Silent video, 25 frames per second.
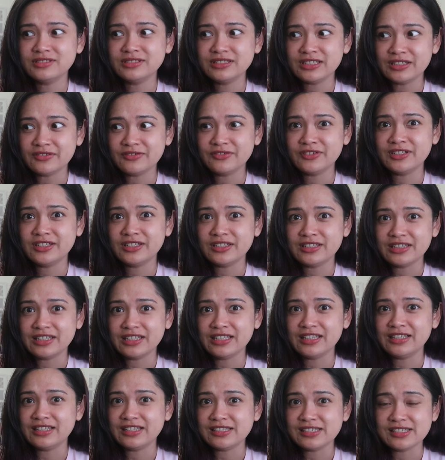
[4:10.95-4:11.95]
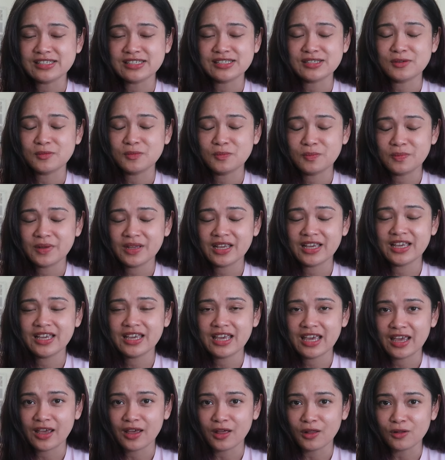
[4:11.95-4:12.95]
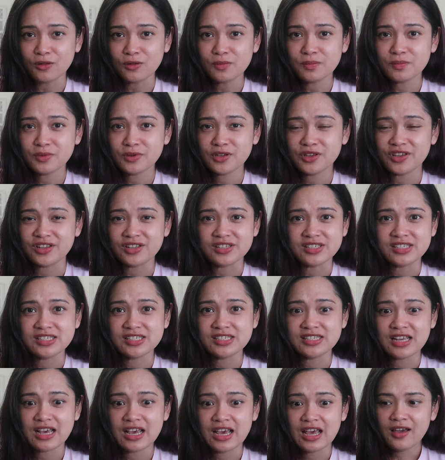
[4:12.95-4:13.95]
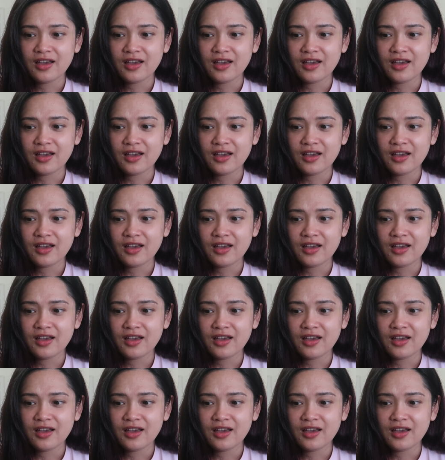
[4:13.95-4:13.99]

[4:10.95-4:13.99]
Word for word: definitely this is a big help because